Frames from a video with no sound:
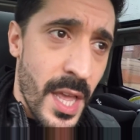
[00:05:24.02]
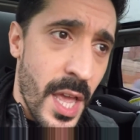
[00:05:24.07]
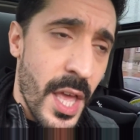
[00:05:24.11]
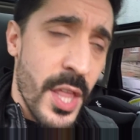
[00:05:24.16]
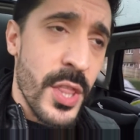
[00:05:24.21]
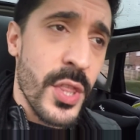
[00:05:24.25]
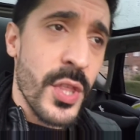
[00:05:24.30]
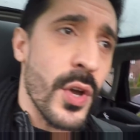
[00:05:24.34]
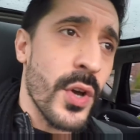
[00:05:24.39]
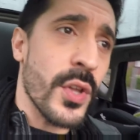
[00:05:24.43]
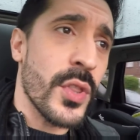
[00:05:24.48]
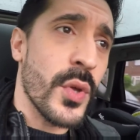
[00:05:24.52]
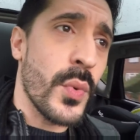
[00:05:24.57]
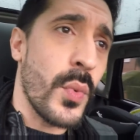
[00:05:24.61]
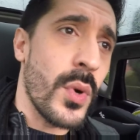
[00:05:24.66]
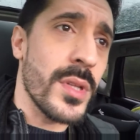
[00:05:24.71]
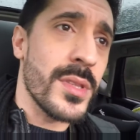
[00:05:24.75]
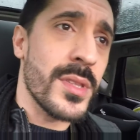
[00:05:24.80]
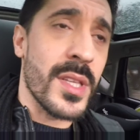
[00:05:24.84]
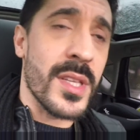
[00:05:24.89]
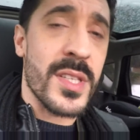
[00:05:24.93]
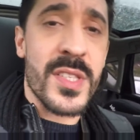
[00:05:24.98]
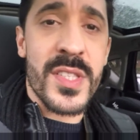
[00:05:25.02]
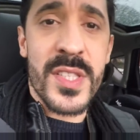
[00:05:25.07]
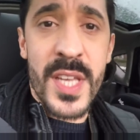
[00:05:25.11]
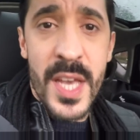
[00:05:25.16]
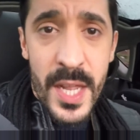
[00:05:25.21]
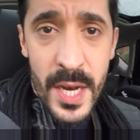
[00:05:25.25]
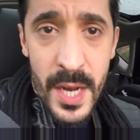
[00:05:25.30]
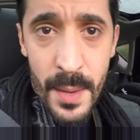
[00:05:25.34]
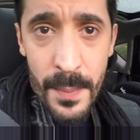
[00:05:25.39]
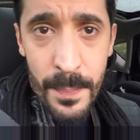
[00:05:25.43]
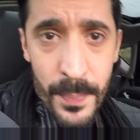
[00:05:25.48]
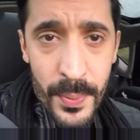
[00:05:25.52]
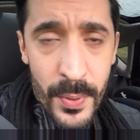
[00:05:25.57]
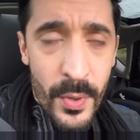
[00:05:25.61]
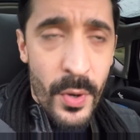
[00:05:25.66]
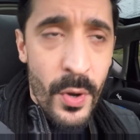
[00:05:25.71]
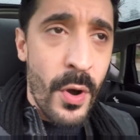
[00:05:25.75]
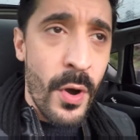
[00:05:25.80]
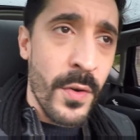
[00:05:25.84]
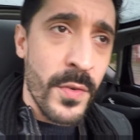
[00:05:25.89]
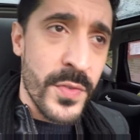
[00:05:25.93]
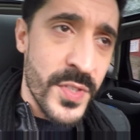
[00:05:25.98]
and the other one the setup
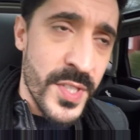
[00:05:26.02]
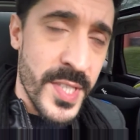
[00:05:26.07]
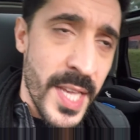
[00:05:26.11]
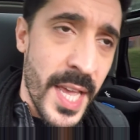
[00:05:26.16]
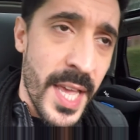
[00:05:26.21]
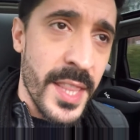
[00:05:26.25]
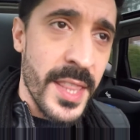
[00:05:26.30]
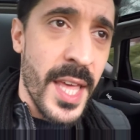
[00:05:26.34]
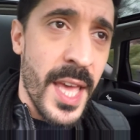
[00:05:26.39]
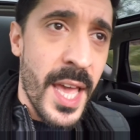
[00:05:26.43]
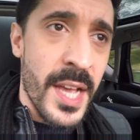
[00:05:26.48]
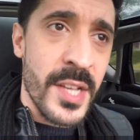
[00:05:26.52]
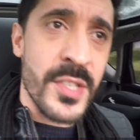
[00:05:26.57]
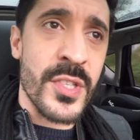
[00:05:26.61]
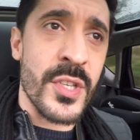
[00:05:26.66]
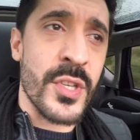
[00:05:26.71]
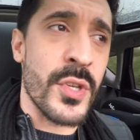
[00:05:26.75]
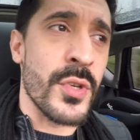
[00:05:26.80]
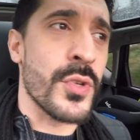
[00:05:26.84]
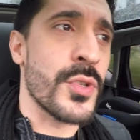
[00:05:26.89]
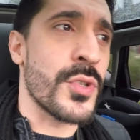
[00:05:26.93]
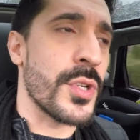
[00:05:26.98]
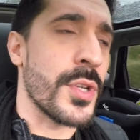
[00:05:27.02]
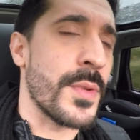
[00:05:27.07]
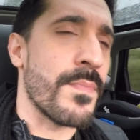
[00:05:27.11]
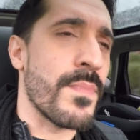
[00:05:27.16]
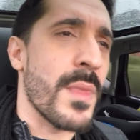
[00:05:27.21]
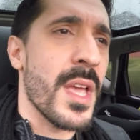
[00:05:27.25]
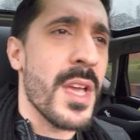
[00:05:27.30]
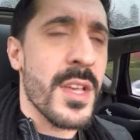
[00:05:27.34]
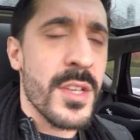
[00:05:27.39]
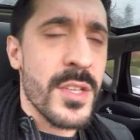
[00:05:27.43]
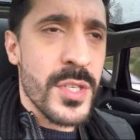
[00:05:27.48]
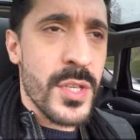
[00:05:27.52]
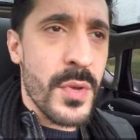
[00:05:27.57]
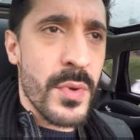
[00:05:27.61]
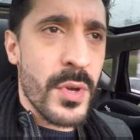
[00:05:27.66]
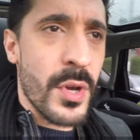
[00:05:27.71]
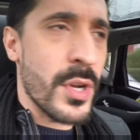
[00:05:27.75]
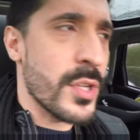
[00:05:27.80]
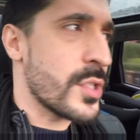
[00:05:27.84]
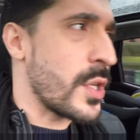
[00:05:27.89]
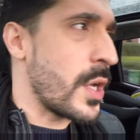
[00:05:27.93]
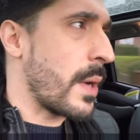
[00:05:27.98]
of set execution so we're
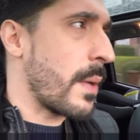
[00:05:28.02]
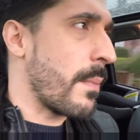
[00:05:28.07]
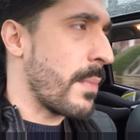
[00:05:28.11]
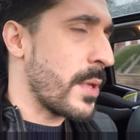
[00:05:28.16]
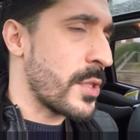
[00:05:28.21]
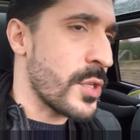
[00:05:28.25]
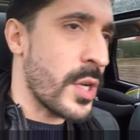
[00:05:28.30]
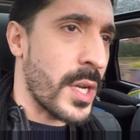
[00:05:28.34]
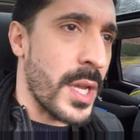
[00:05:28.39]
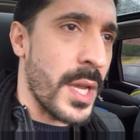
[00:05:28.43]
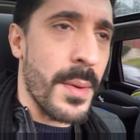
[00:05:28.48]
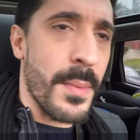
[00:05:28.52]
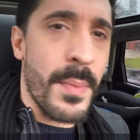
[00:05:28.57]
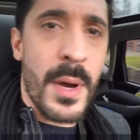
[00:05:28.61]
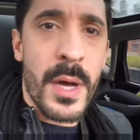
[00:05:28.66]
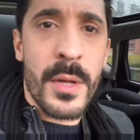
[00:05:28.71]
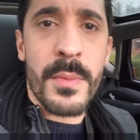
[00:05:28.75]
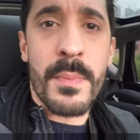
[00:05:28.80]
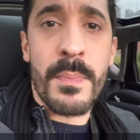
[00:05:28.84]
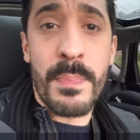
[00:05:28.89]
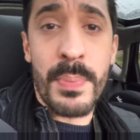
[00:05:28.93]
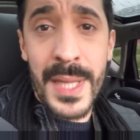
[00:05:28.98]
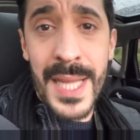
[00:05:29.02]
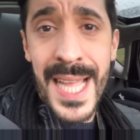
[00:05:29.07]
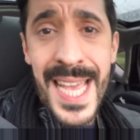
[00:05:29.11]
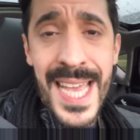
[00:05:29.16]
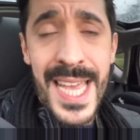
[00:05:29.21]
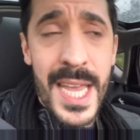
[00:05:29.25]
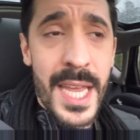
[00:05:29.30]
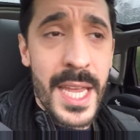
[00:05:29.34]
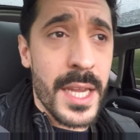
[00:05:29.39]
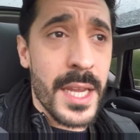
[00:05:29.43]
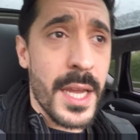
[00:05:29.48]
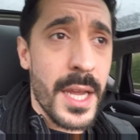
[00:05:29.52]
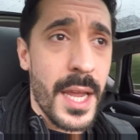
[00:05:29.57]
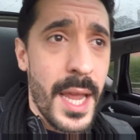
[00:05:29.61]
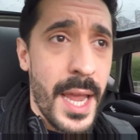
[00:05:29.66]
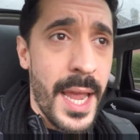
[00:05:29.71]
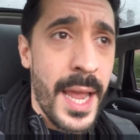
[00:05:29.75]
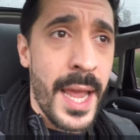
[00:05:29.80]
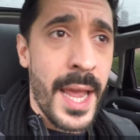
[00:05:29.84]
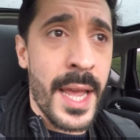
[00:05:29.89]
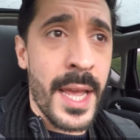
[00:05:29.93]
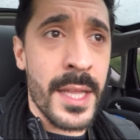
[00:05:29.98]
gonna talk, be talking about playing
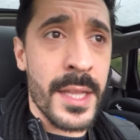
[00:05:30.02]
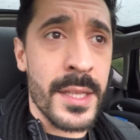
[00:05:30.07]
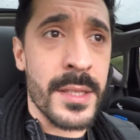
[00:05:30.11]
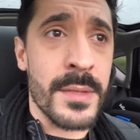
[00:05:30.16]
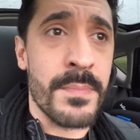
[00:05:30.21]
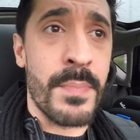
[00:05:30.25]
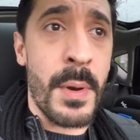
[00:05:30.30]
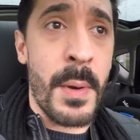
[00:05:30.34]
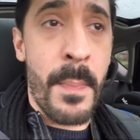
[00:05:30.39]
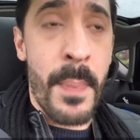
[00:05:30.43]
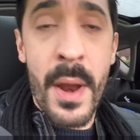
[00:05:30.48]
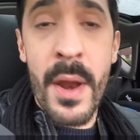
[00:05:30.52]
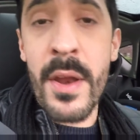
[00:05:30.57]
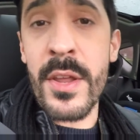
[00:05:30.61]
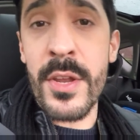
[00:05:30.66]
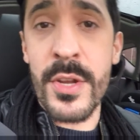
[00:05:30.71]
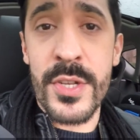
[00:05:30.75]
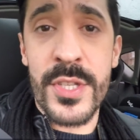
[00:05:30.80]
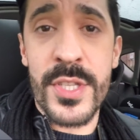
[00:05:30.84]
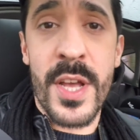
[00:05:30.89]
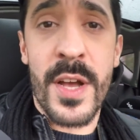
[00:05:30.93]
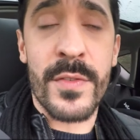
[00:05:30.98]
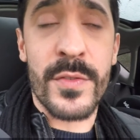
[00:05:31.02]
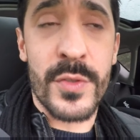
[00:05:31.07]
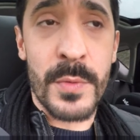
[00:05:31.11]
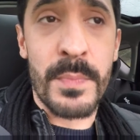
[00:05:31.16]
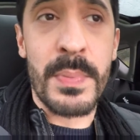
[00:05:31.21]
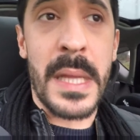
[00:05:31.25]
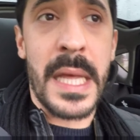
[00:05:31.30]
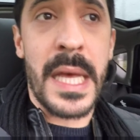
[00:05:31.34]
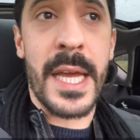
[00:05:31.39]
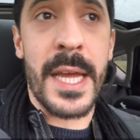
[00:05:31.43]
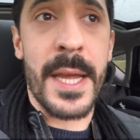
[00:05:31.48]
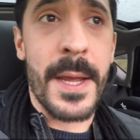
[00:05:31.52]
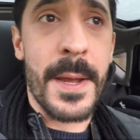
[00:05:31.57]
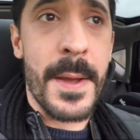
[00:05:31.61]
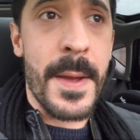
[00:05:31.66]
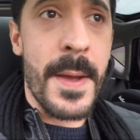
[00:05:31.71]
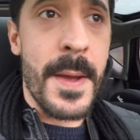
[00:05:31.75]
and preparing yourself to play